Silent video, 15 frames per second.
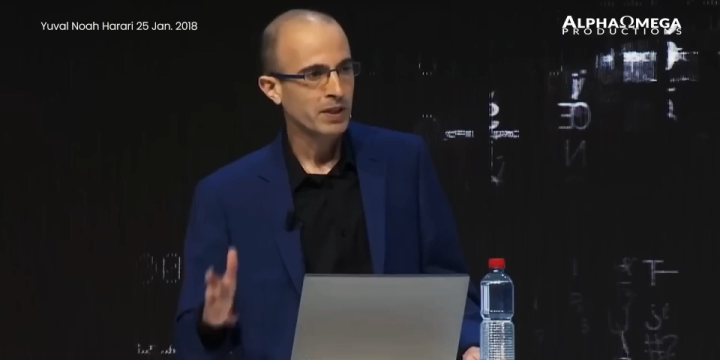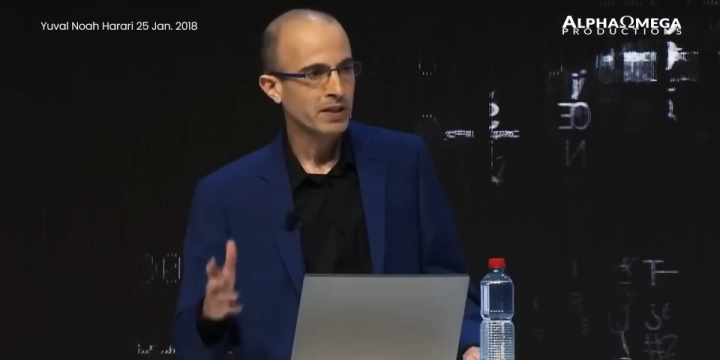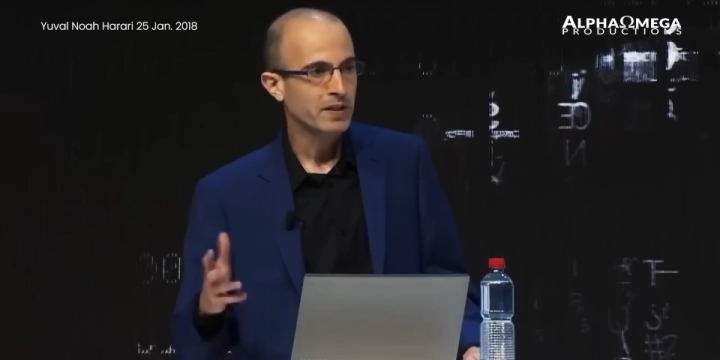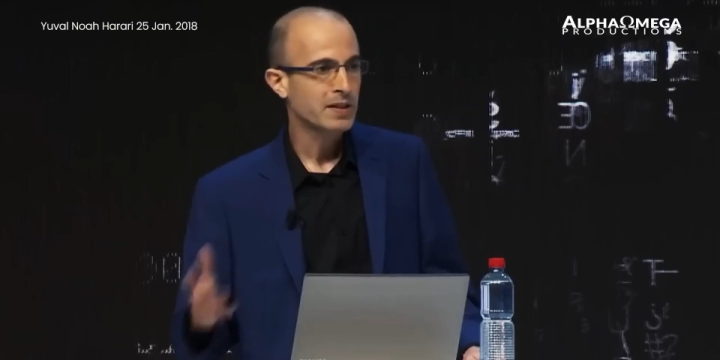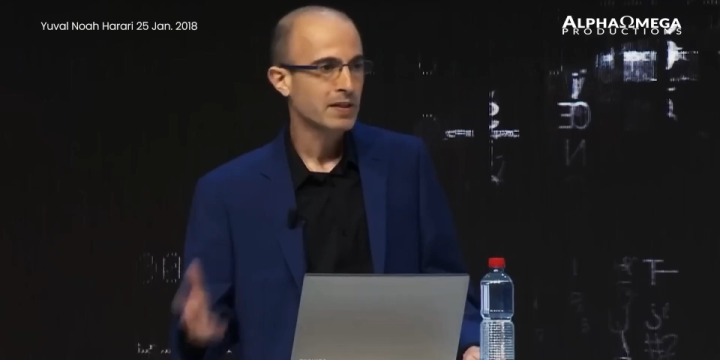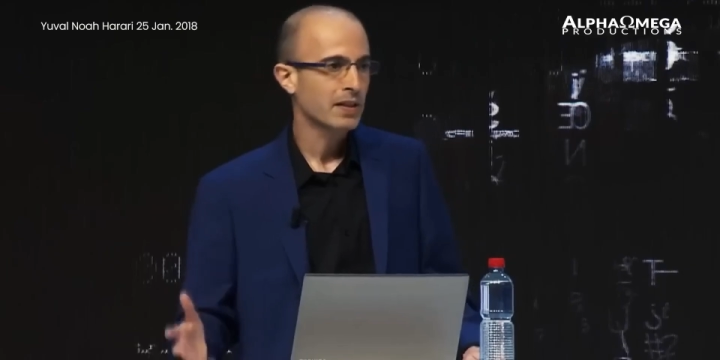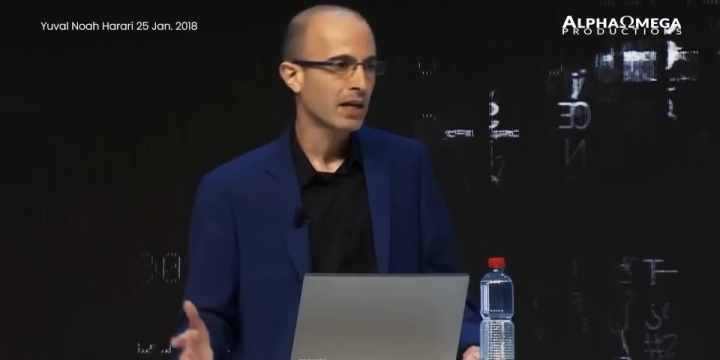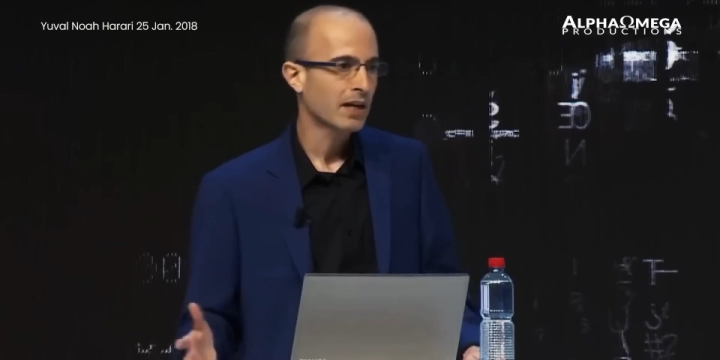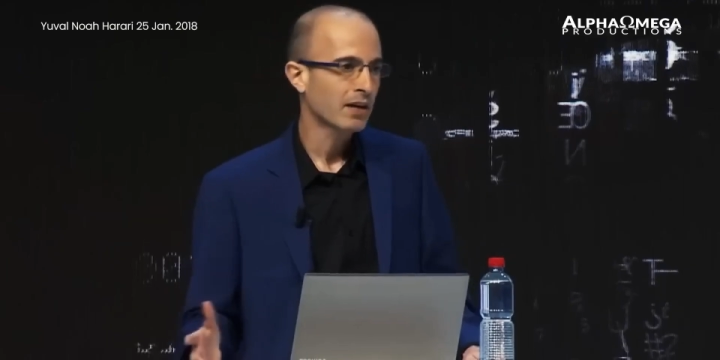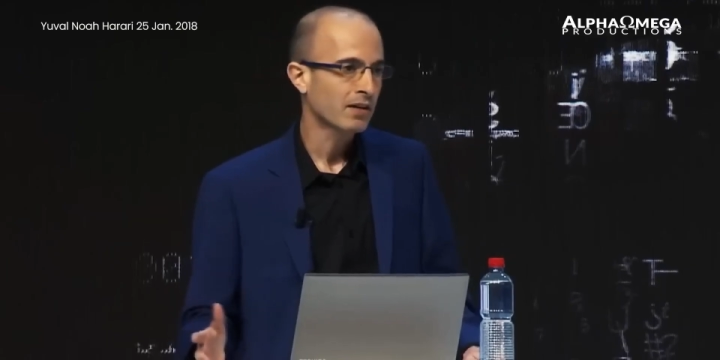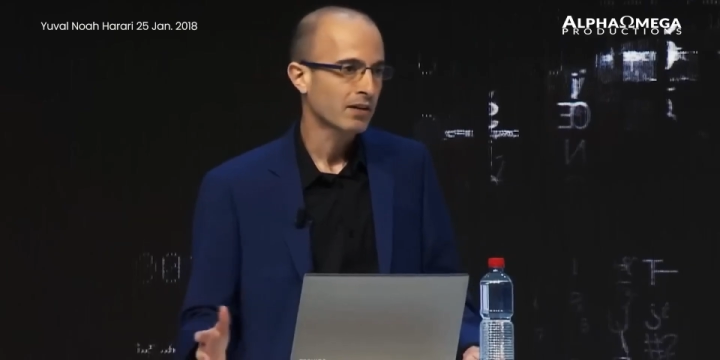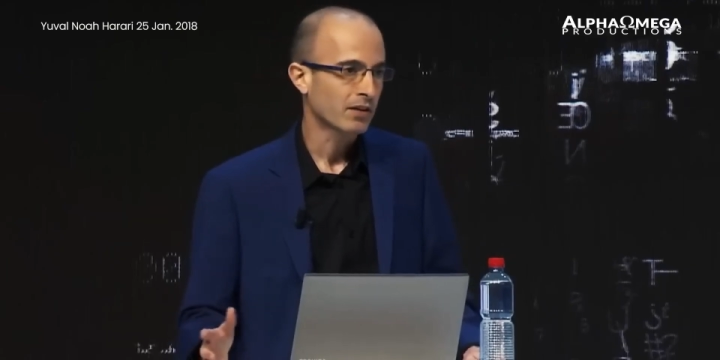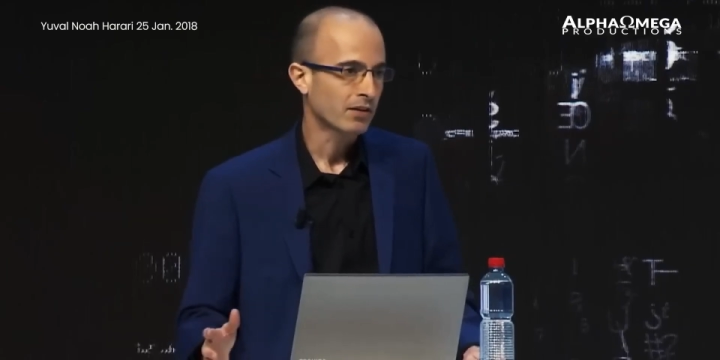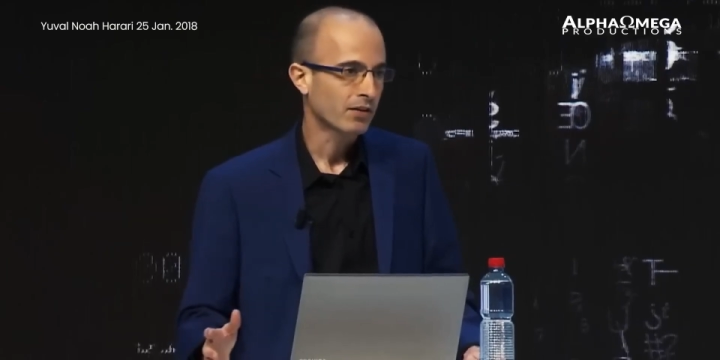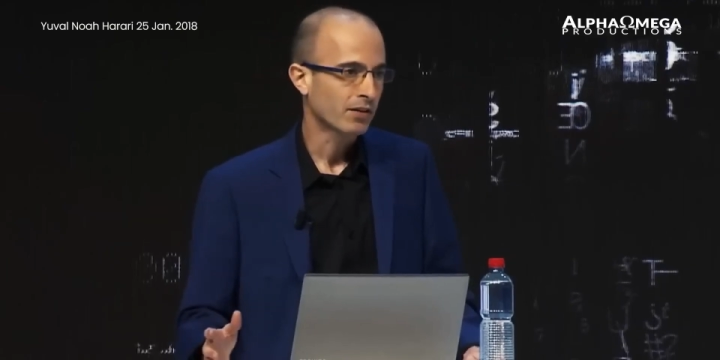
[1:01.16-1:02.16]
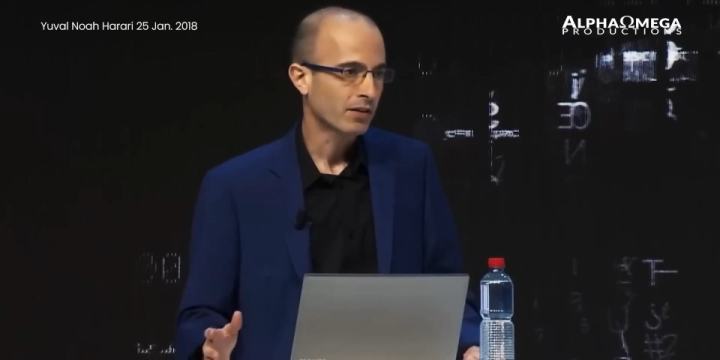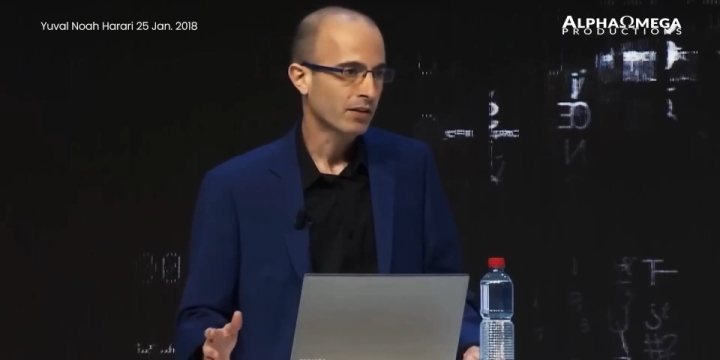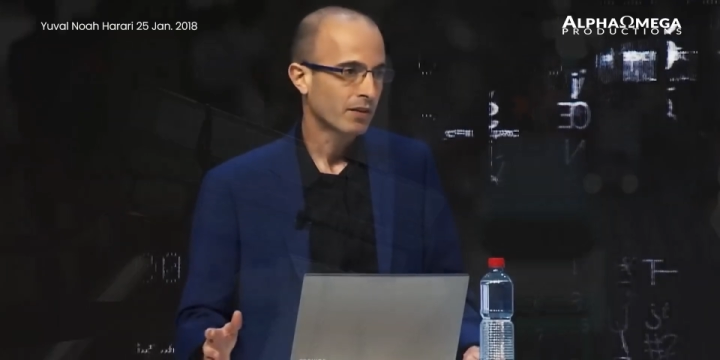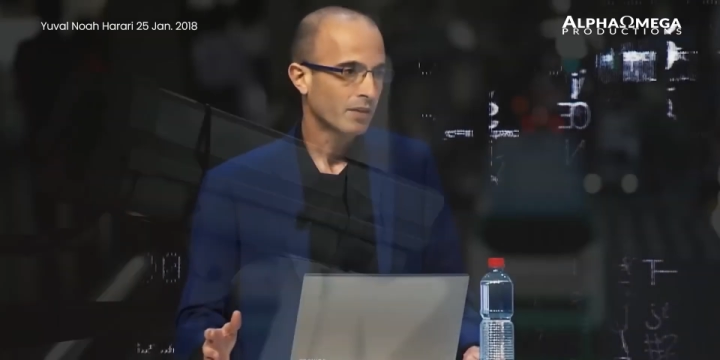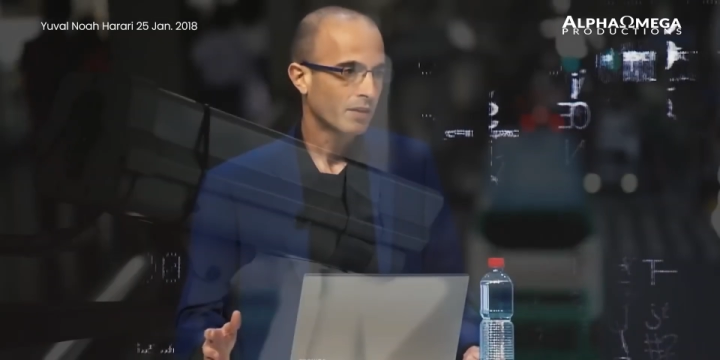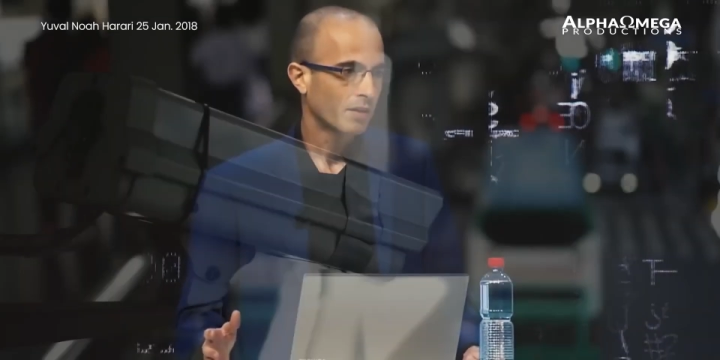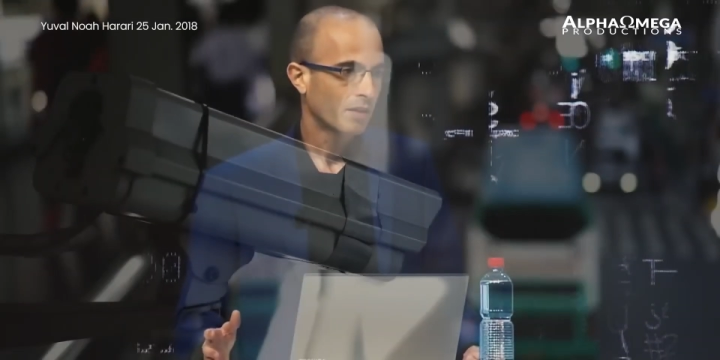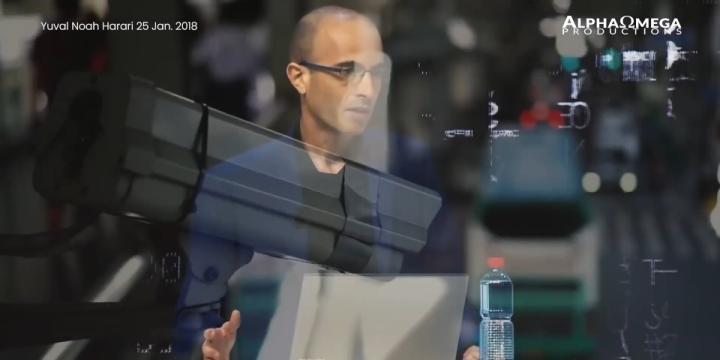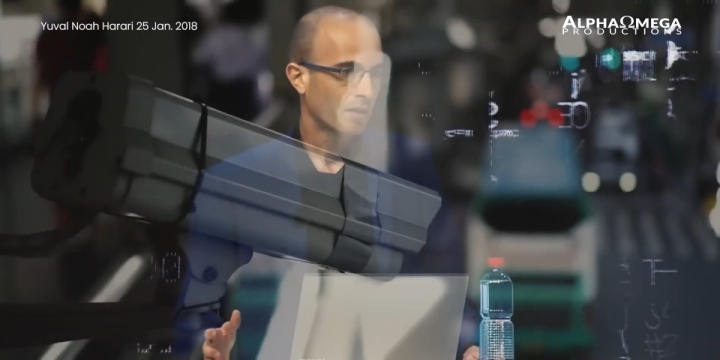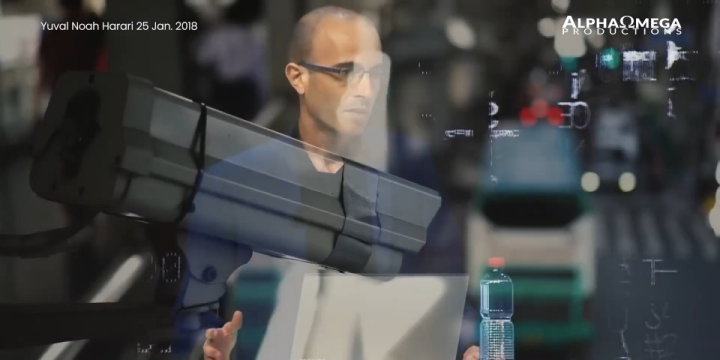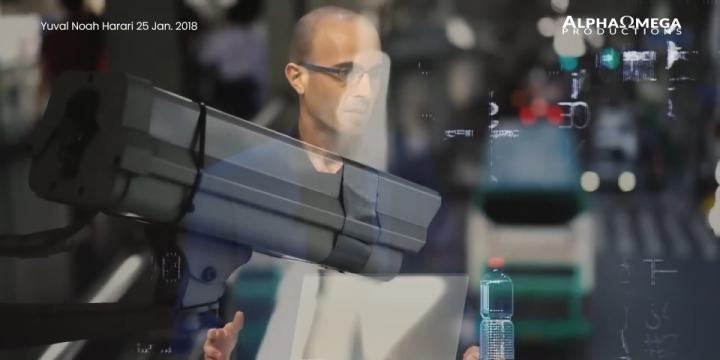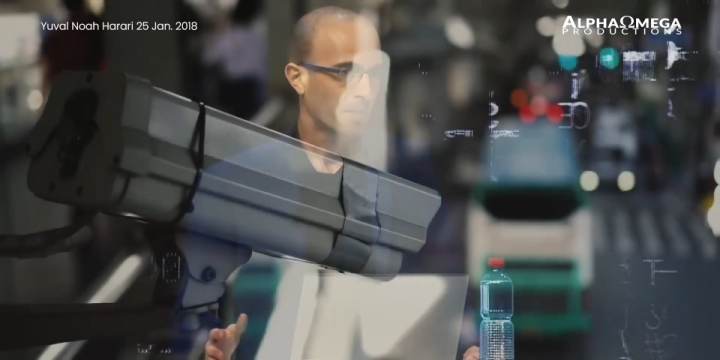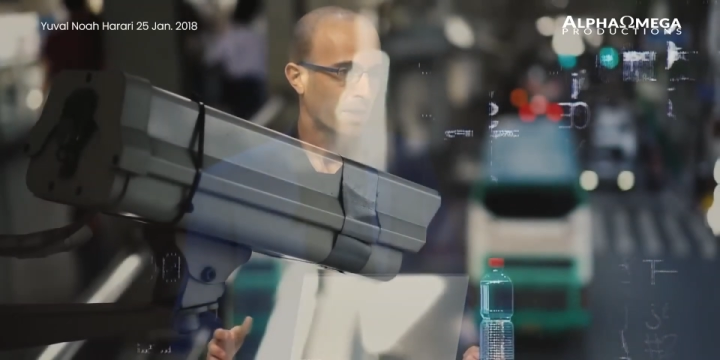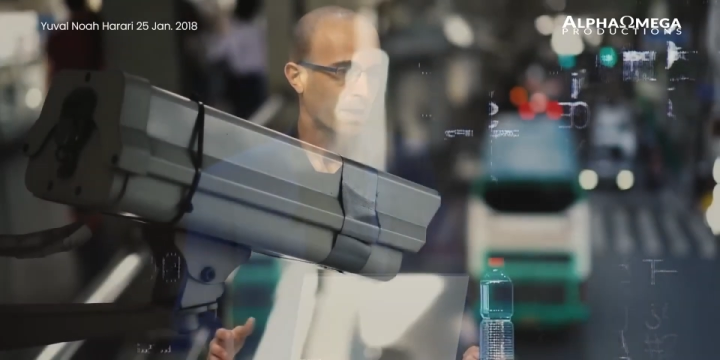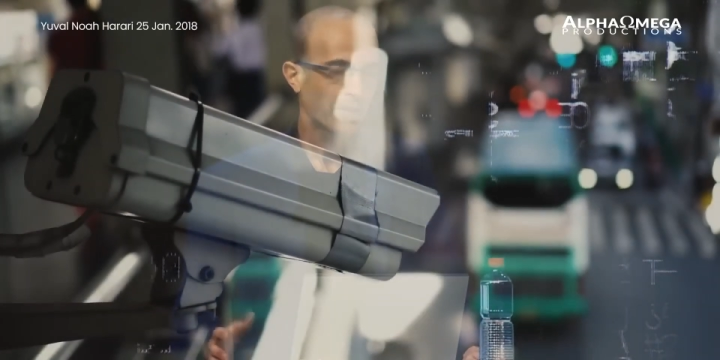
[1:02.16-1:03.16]
be decided
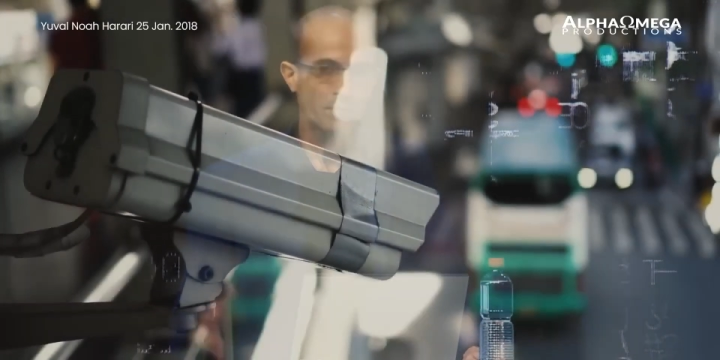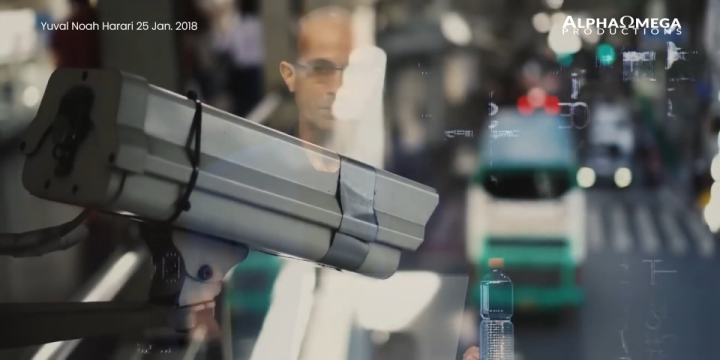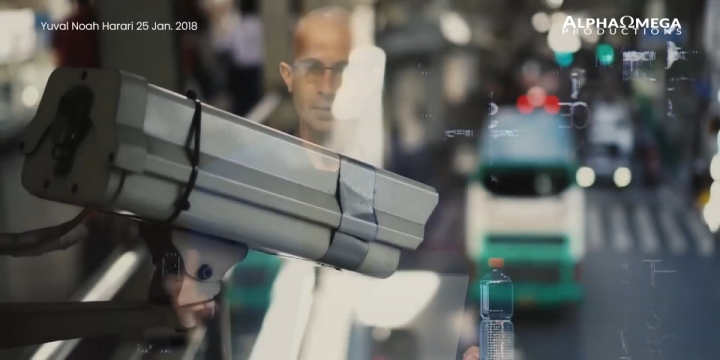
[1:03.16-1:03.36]
by the